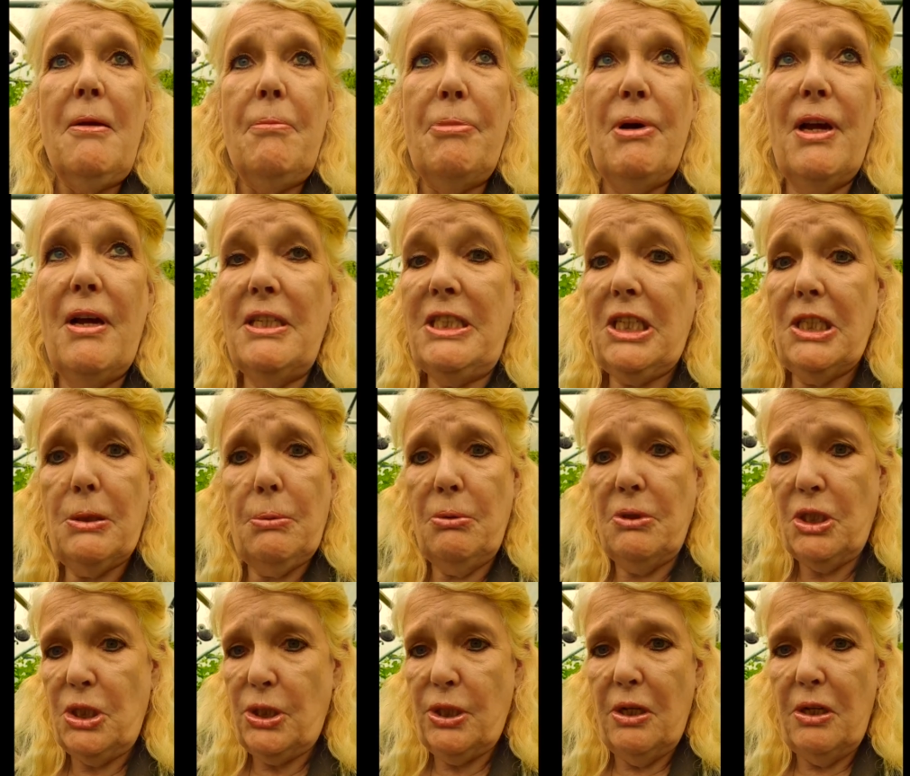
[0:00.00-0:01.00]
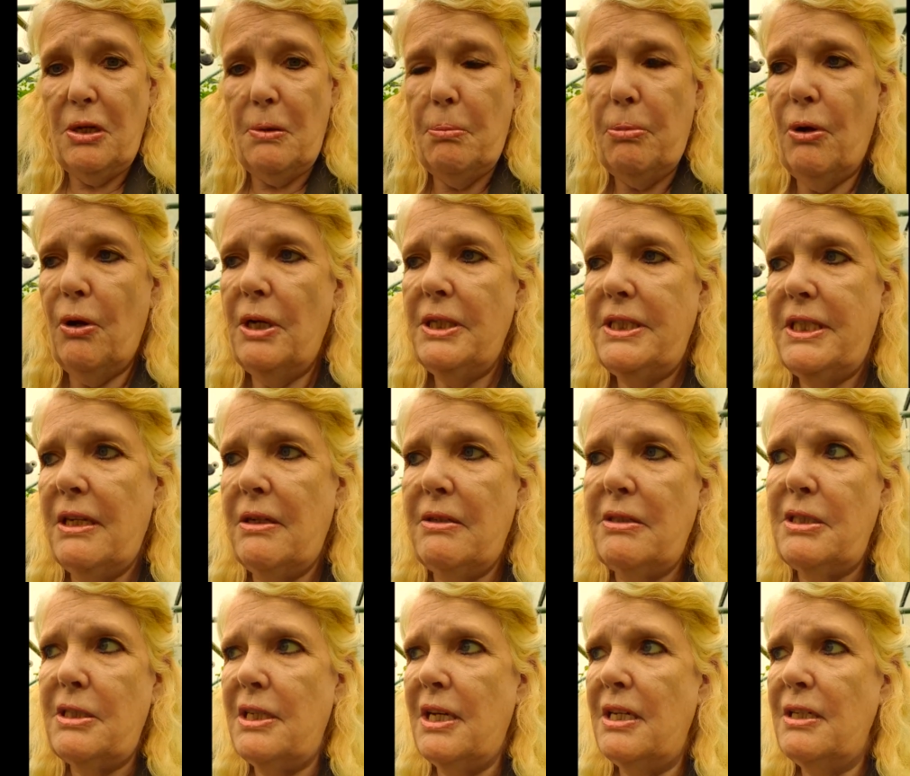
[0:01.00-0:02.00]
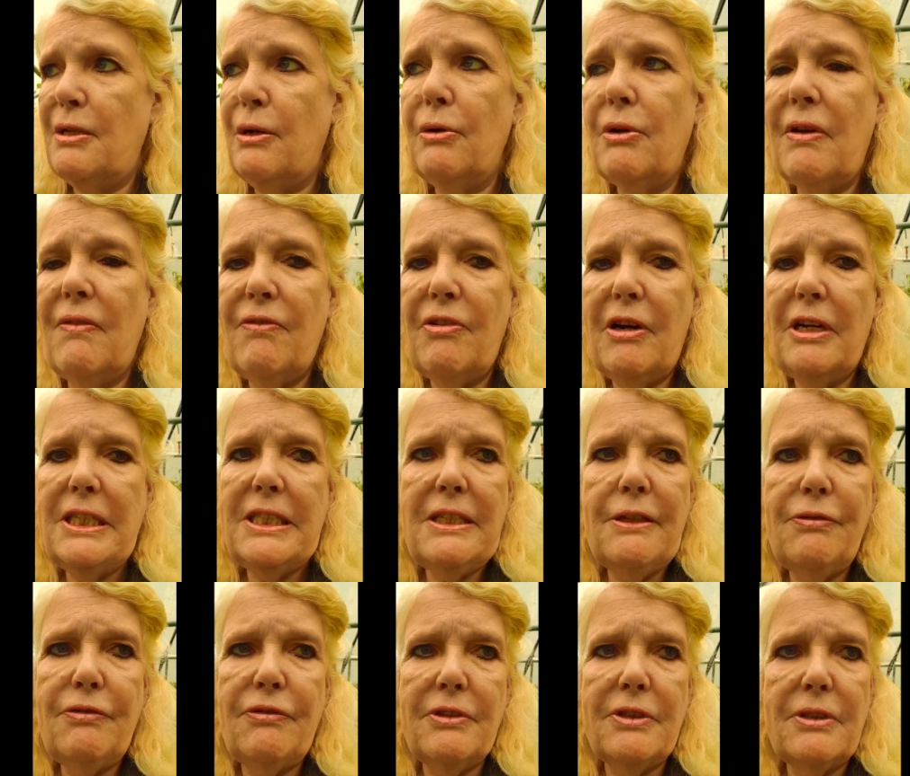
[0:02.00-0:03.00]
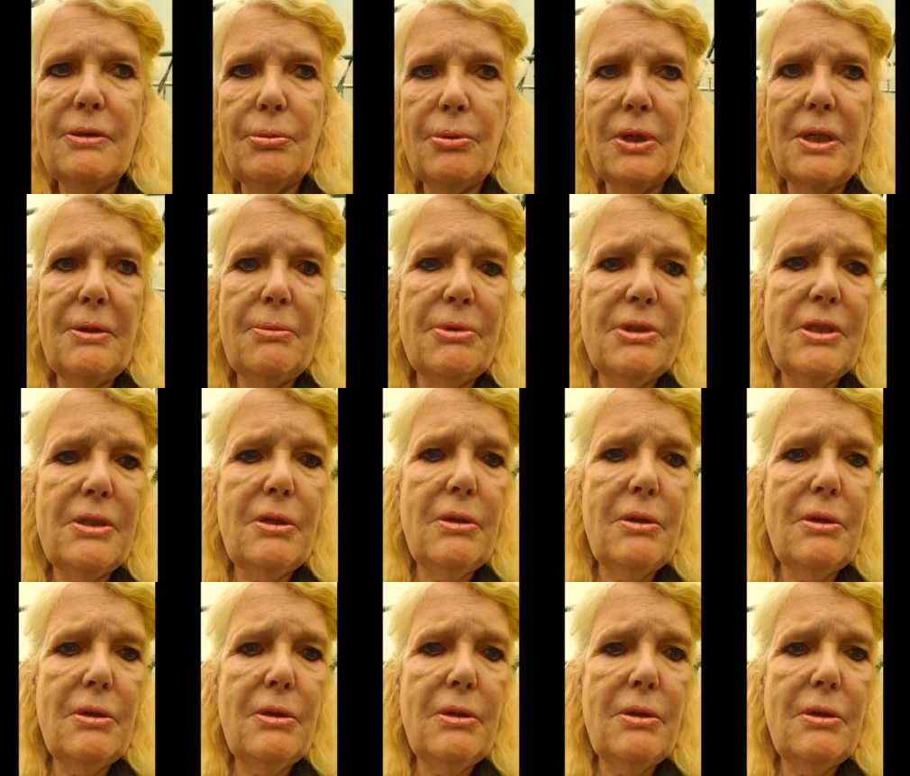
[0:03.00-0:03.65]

But I just want to show you the polytunnel today. It's looking very different to what it was